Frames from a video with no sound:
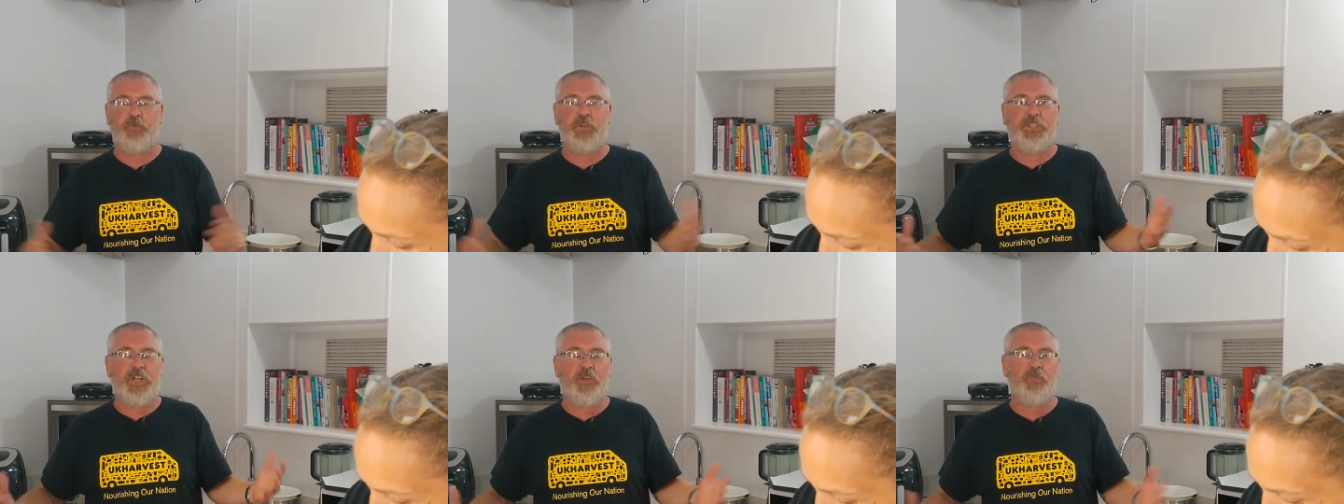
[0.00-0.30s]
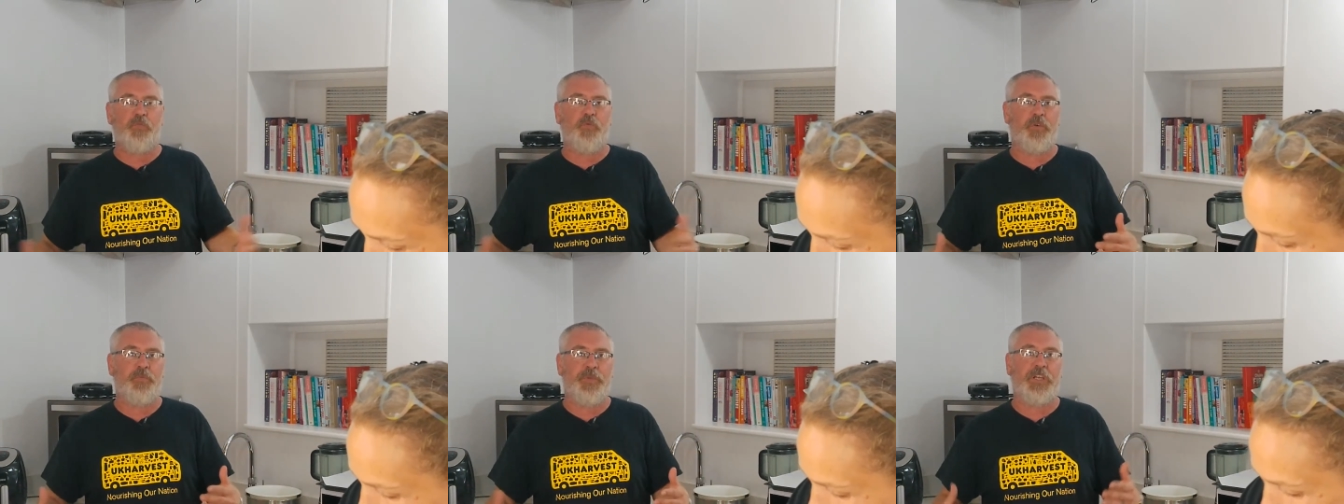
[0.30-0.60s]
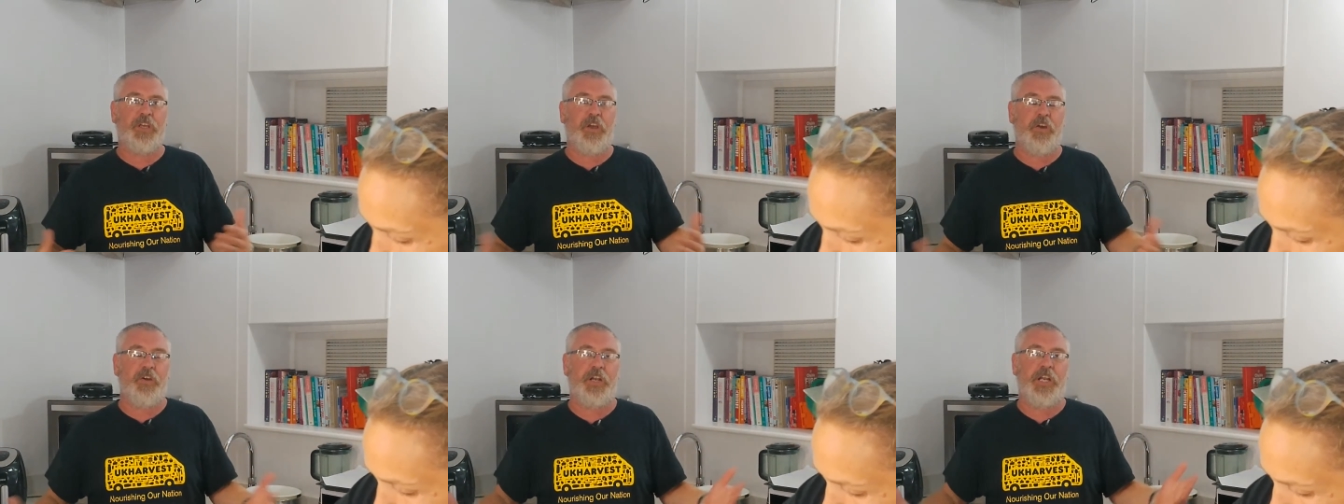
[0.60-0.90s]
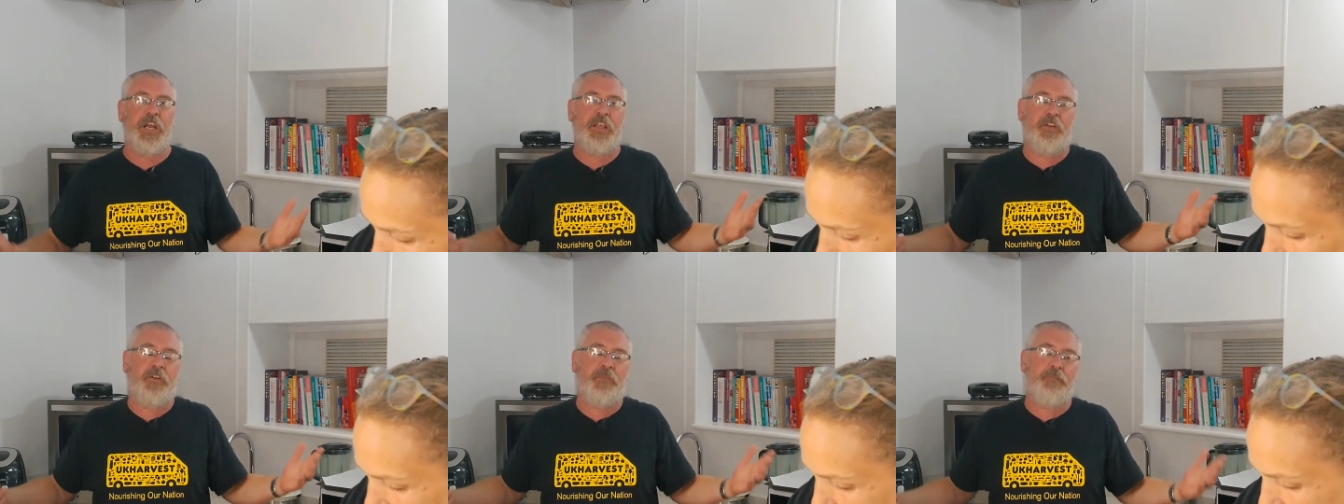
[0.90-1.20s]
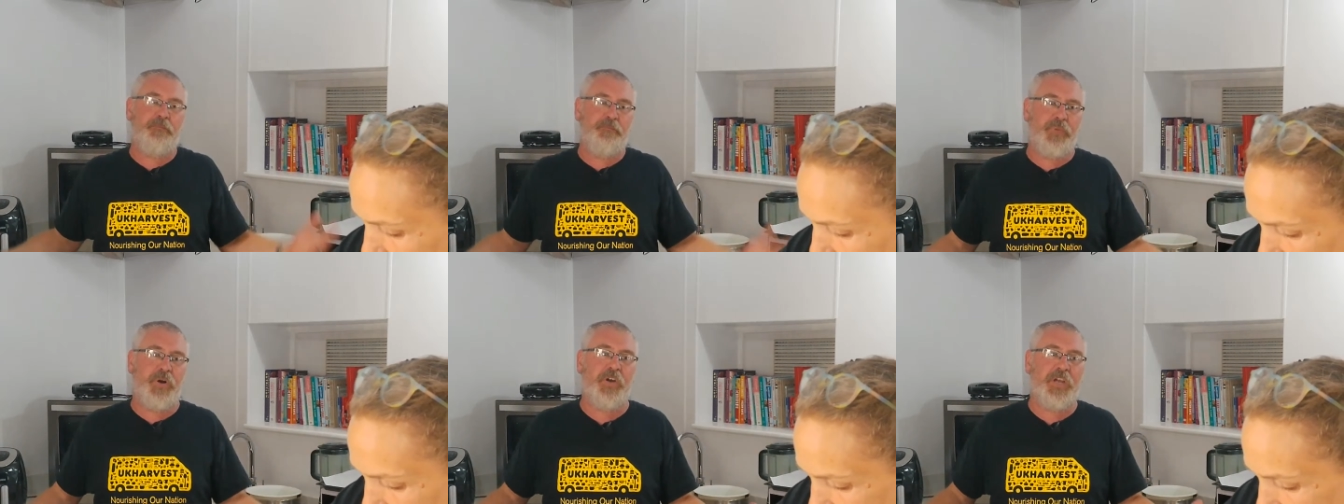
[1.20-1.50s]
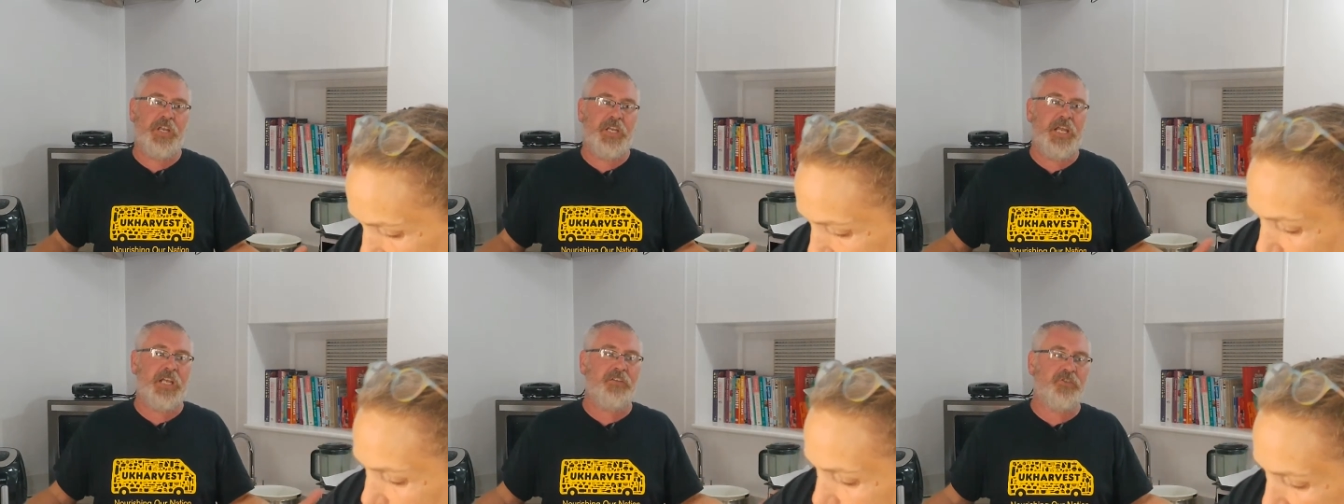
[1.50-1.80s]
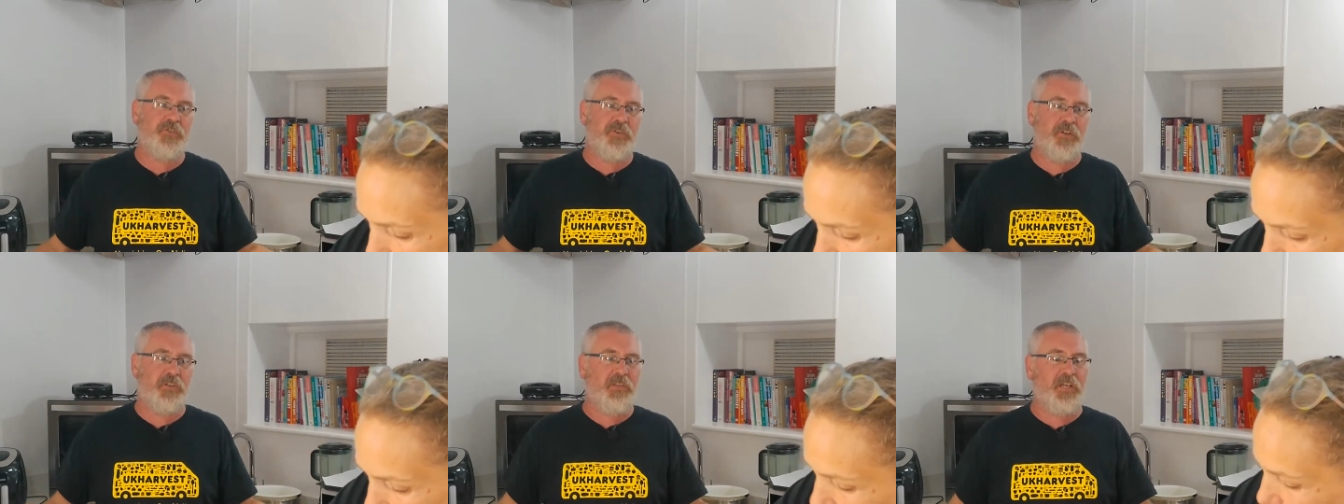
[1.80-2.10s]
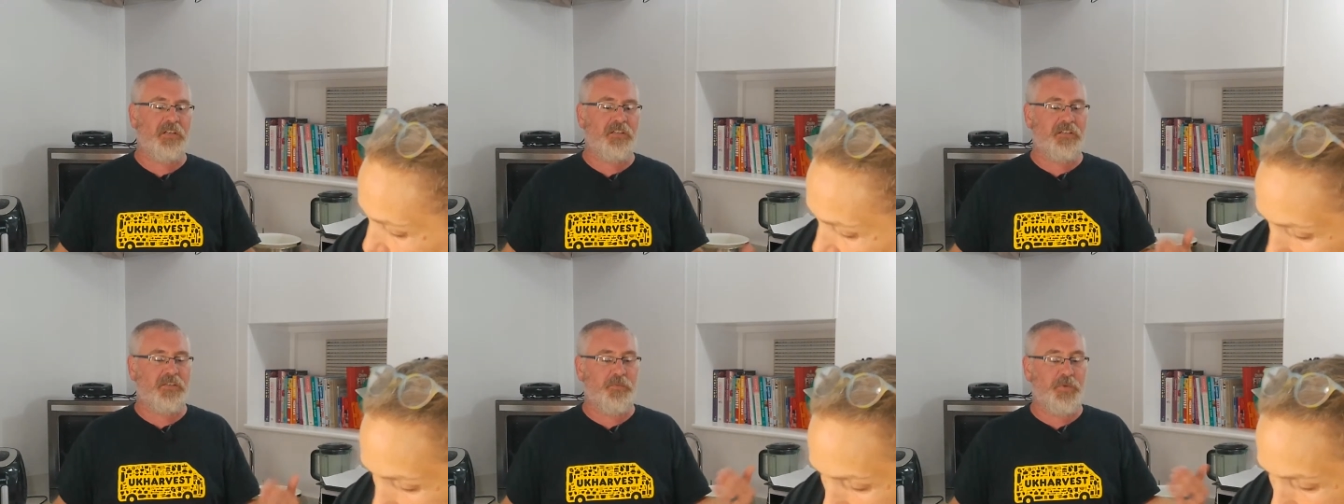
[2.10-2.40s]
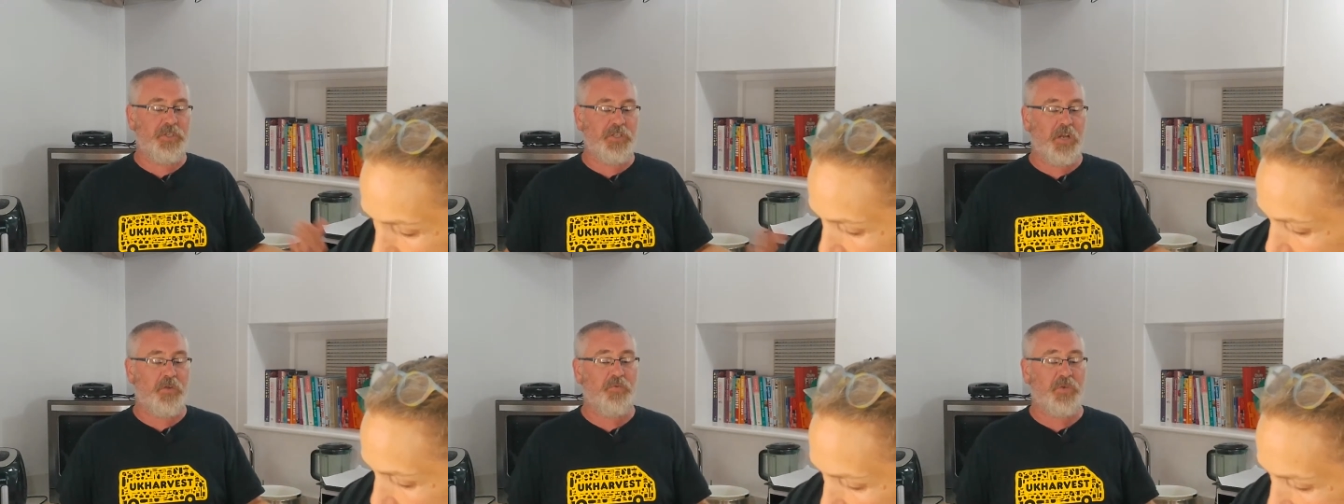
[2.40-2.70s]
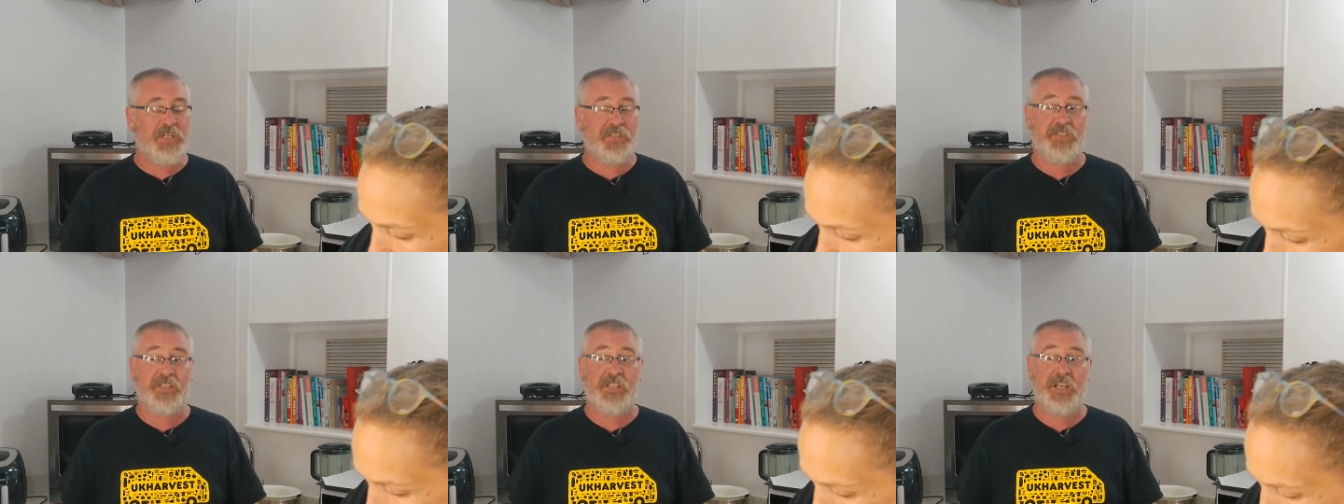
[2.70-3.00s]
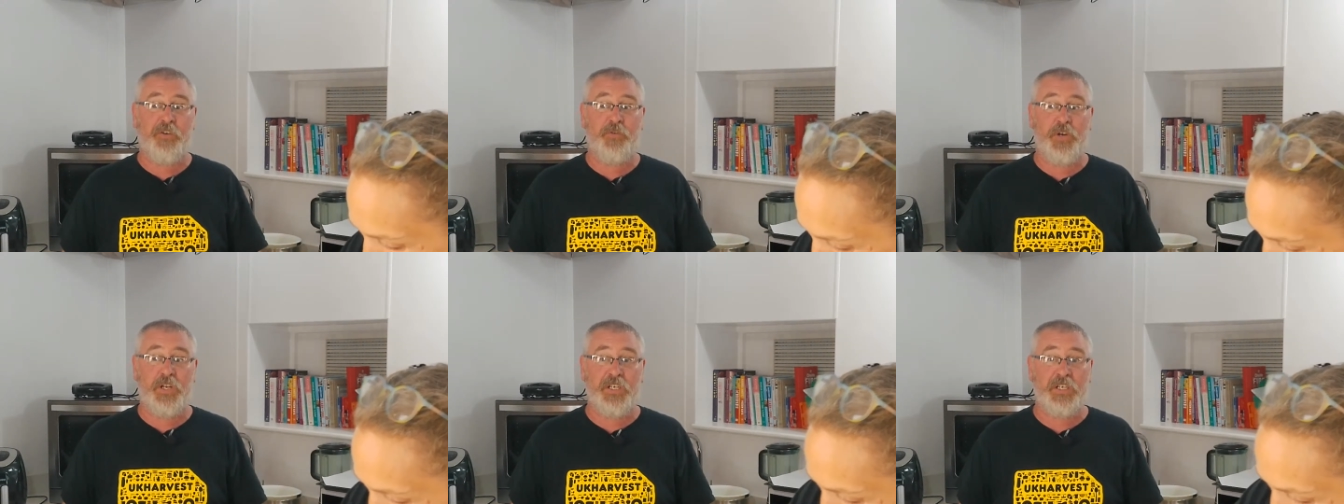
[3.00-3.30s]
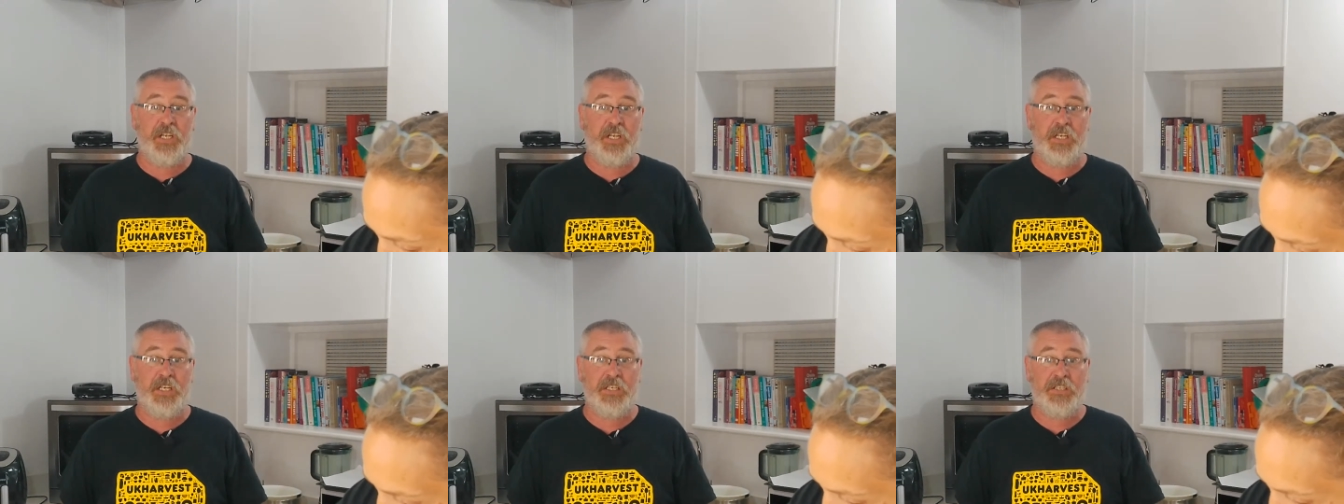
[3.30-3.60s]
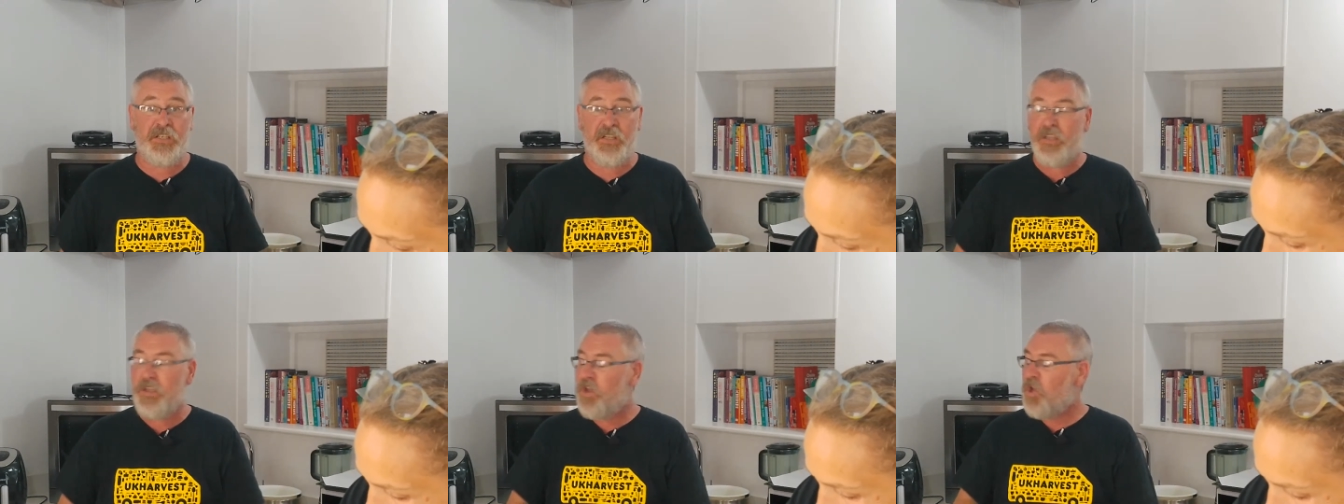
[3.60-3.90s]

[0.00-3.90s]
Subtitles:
we don't want to be going out there and buying extra things that we don't necessarily need. Yeah.